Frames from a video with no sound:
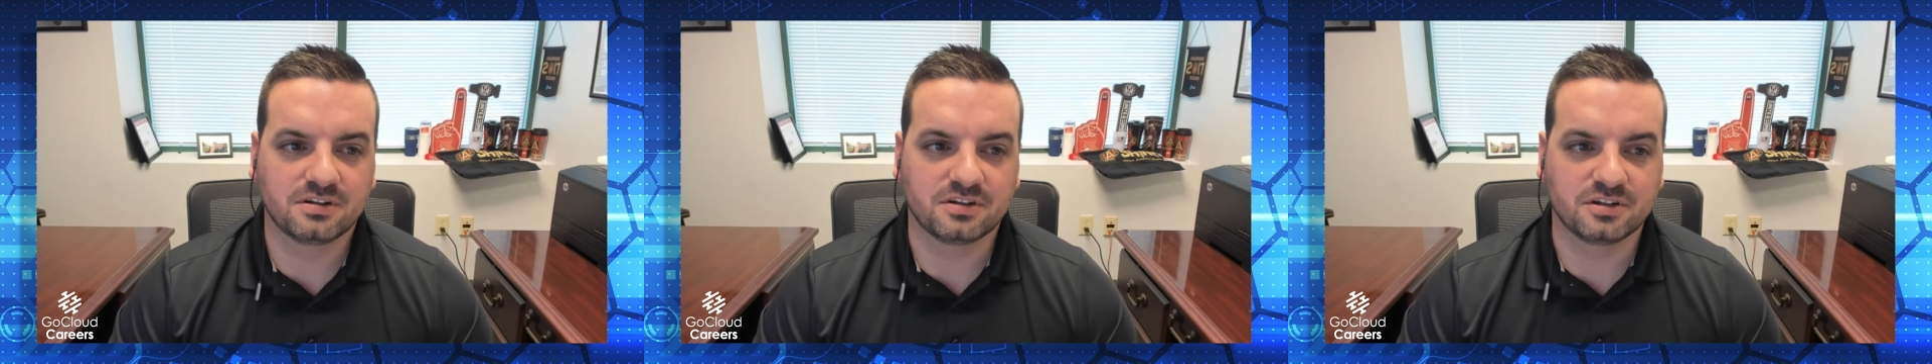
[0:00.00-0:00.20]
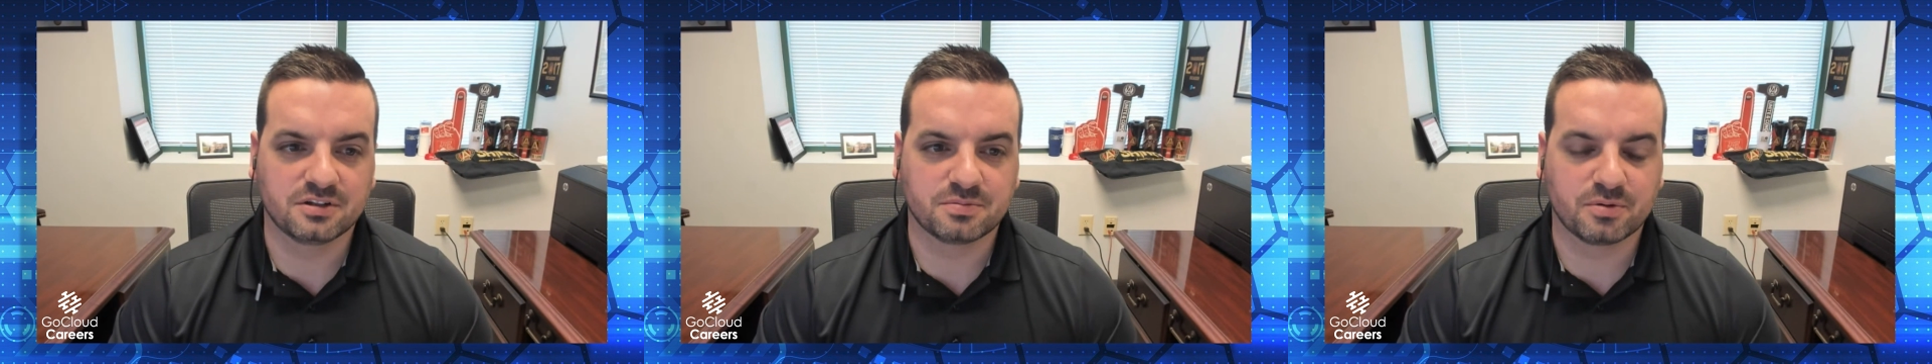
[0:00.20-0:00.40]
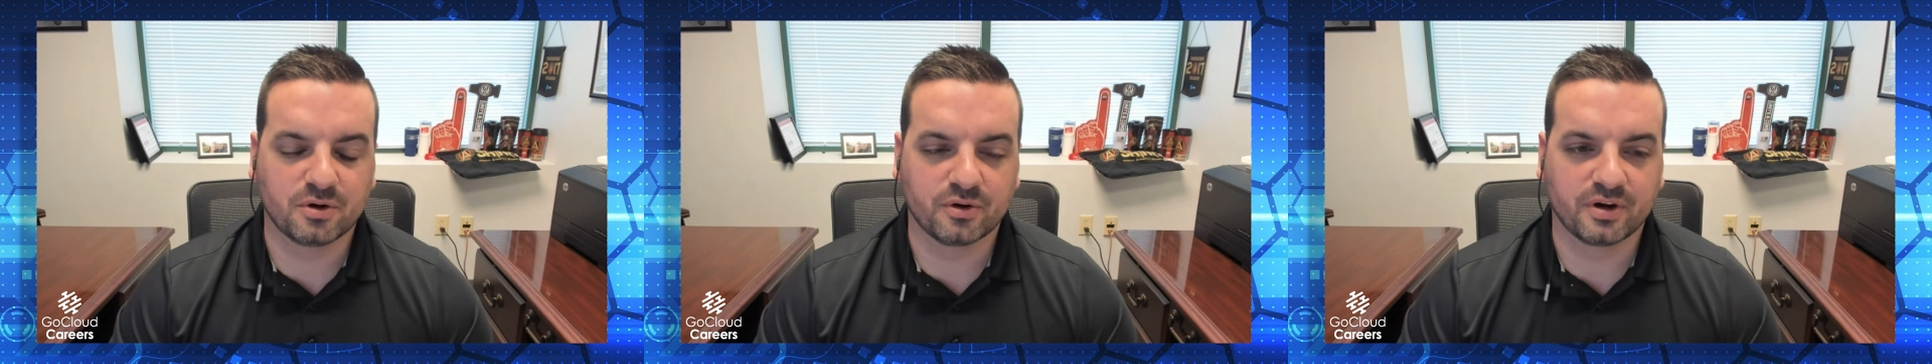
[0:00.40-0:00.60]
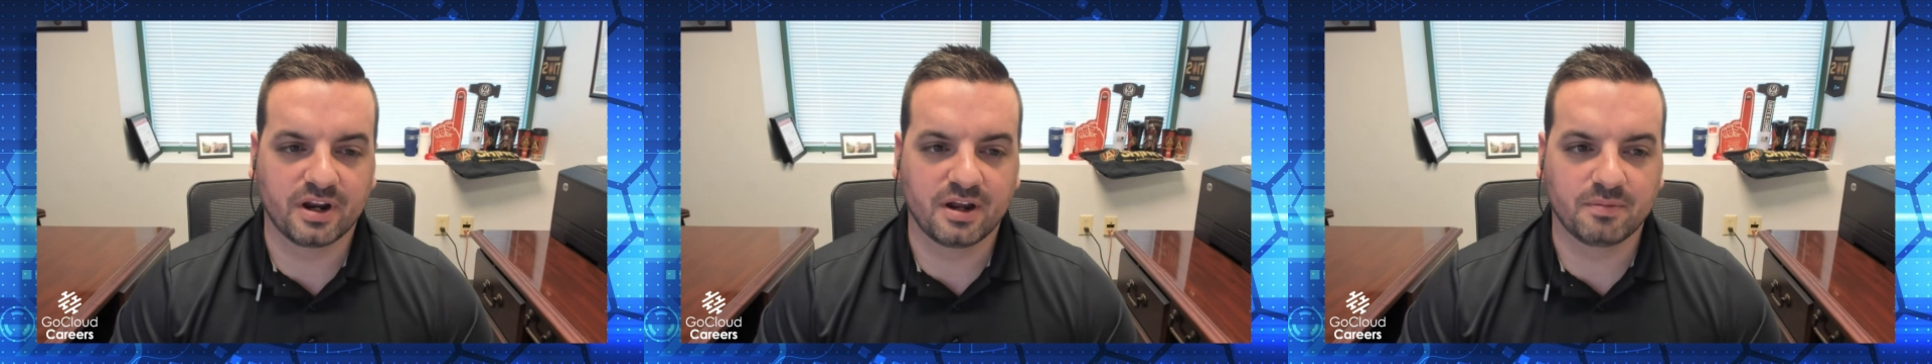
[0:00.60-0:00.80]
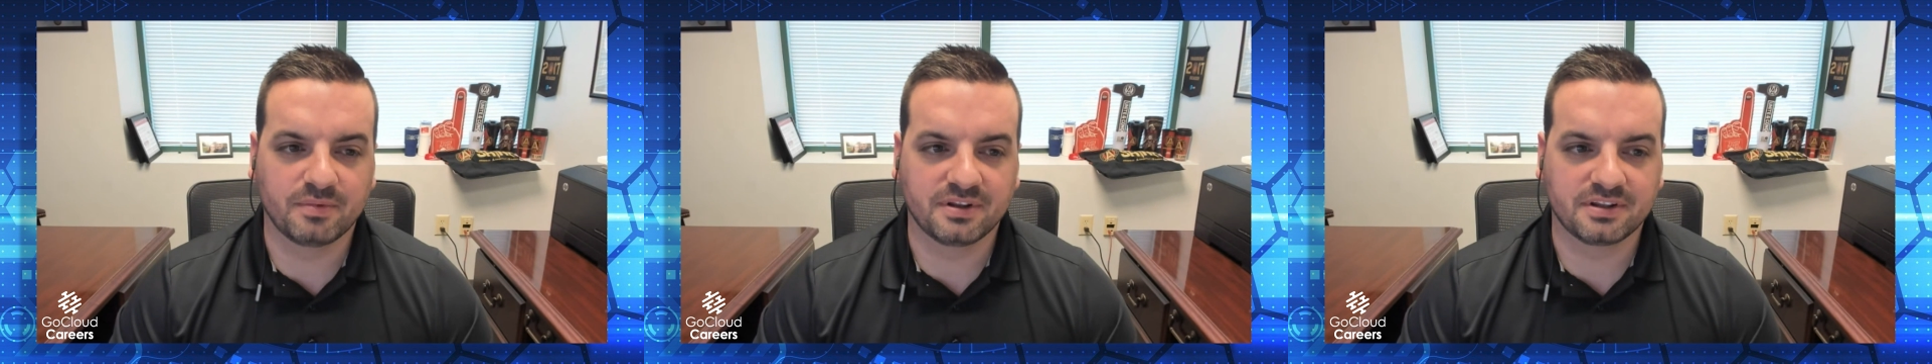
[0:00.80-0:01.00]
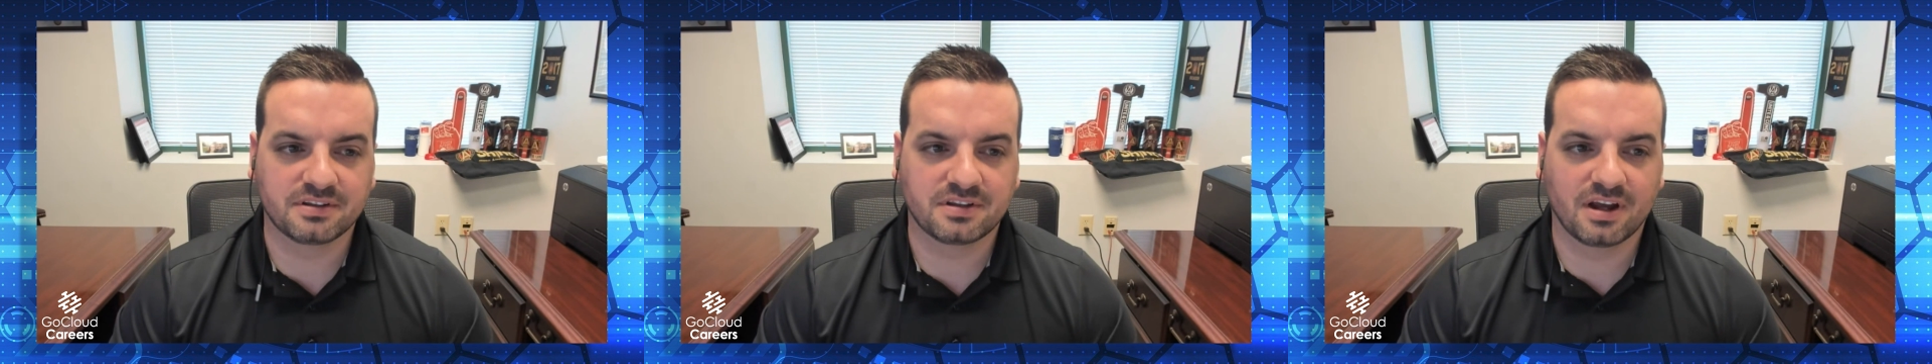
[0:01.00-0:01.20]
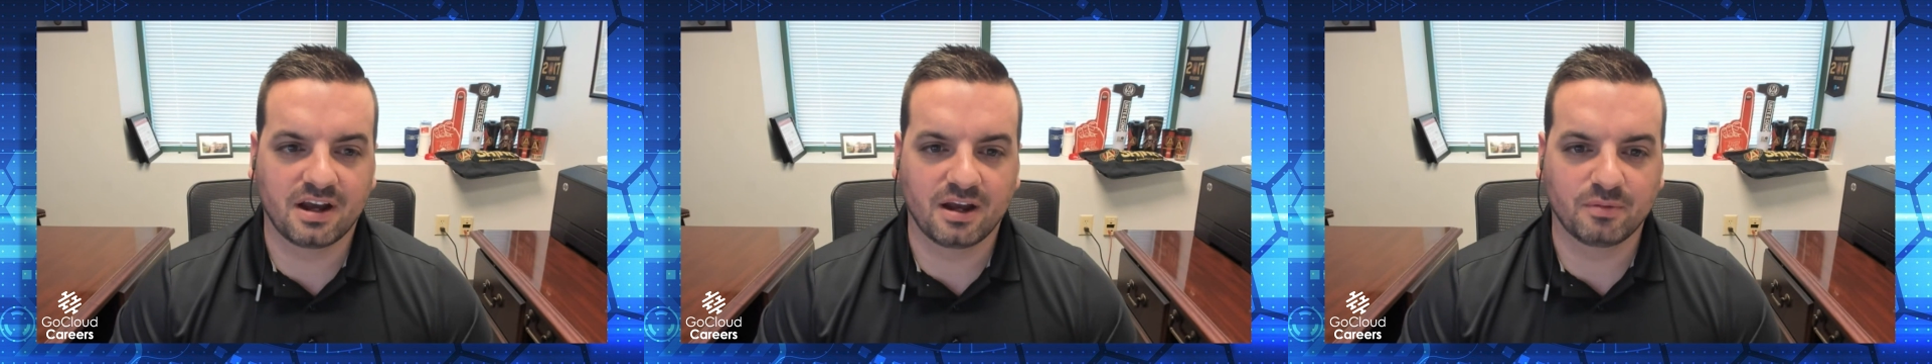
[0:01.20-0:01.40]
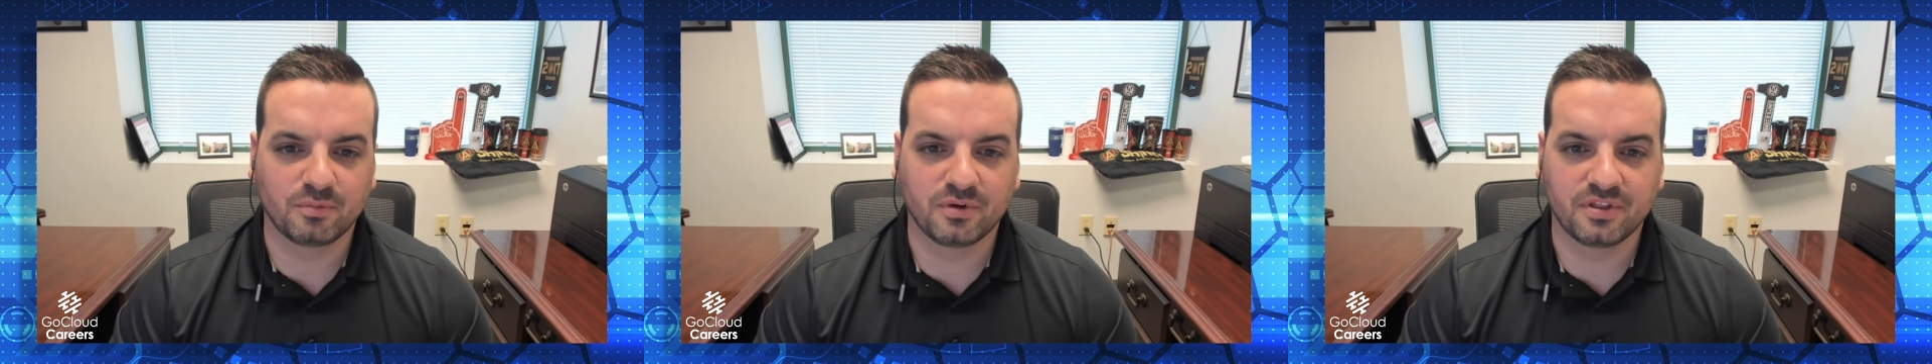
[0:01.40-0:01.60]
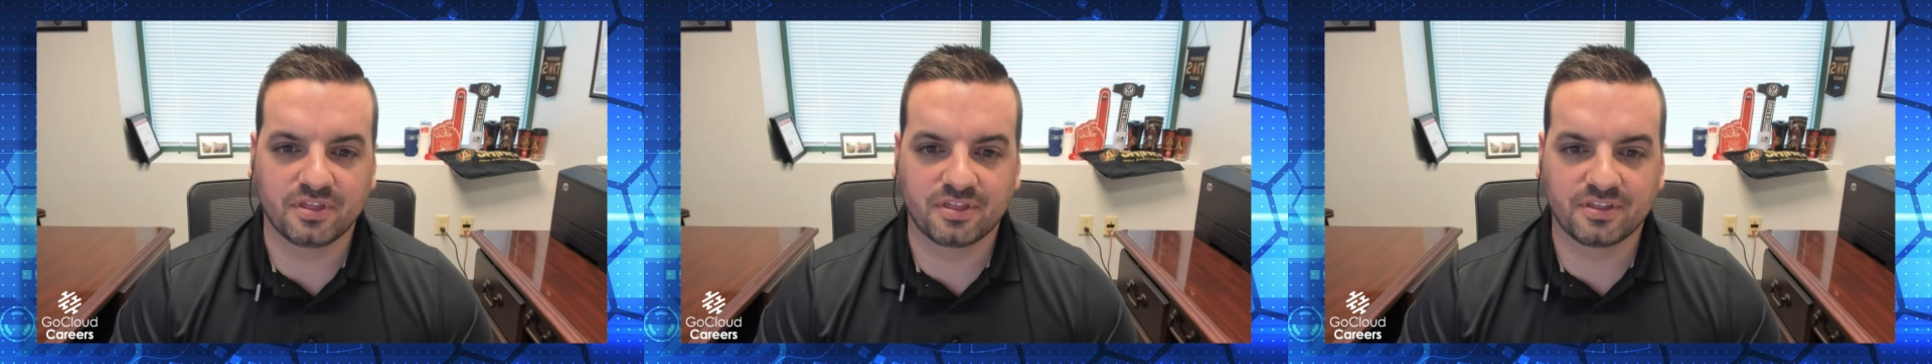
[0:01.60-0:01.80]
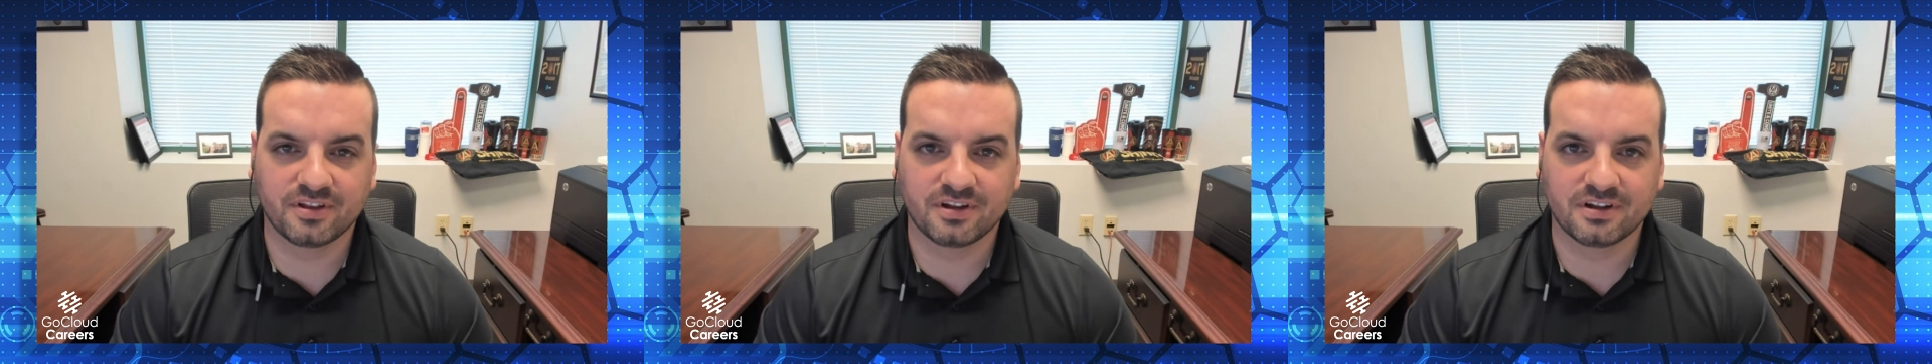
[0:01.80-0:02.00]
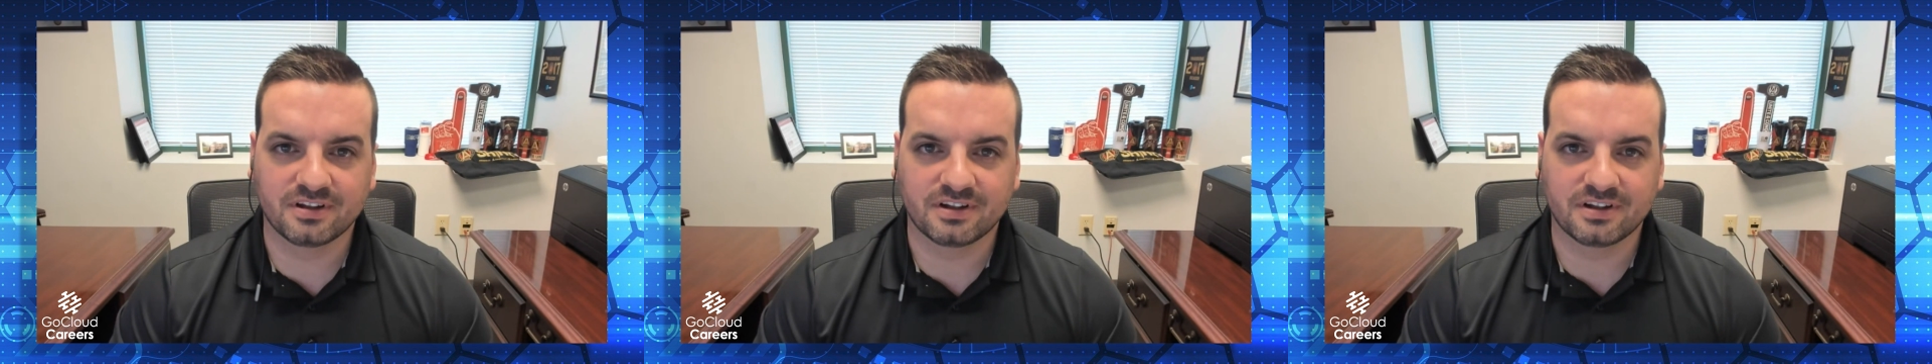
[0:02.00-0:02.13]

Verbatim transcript: to this program at a time with